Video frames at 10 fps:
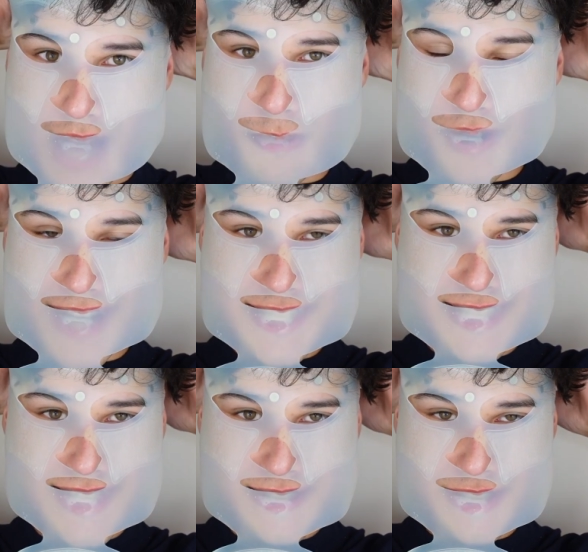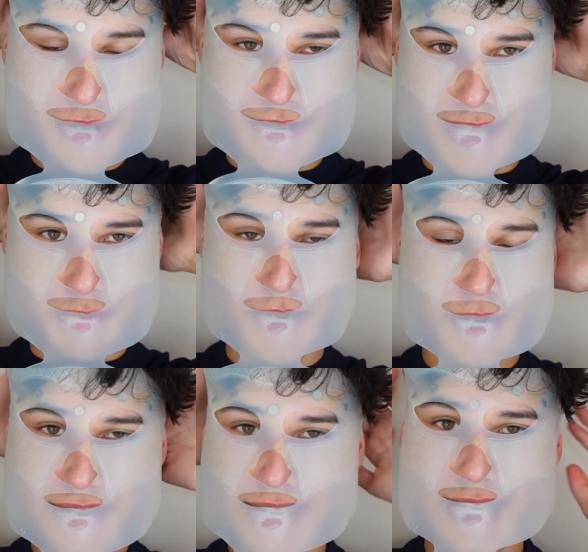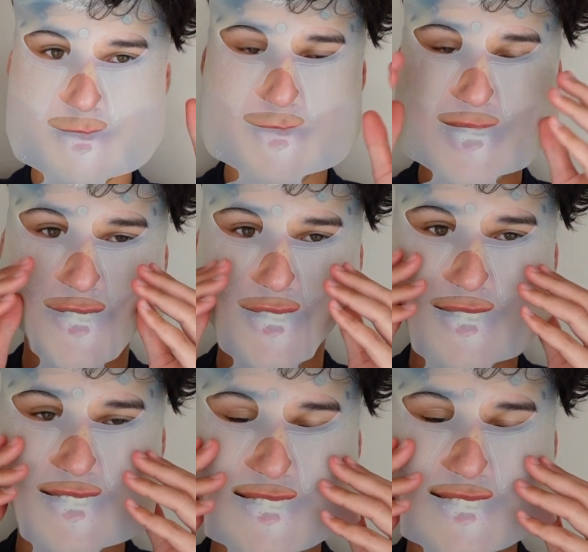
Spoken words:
And what I actually tend to do is I put on the Magic